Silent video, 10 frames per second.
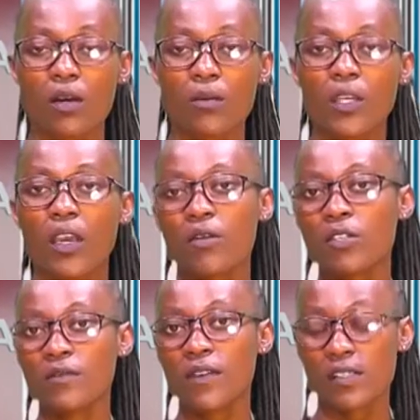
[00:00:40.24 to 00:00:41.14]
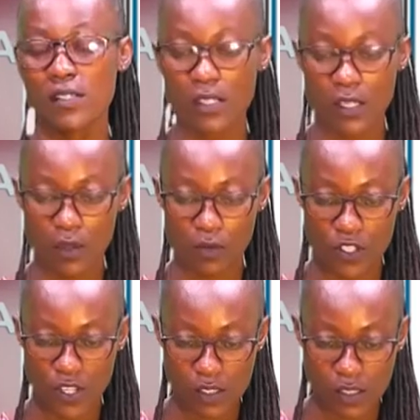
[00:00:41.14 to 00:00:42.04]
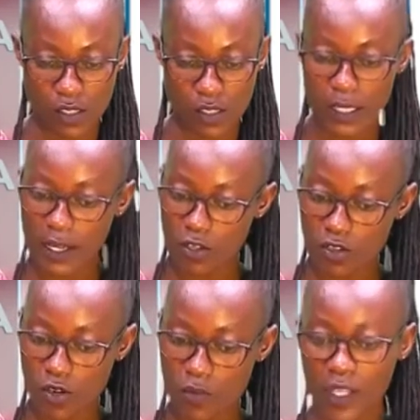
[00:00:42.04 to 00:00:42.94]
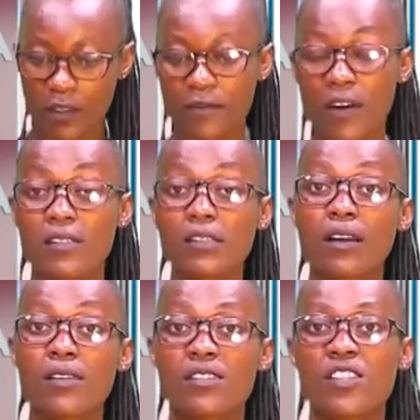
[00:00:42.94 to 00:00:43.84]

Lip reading: Makerere University registers a slight drop in the first class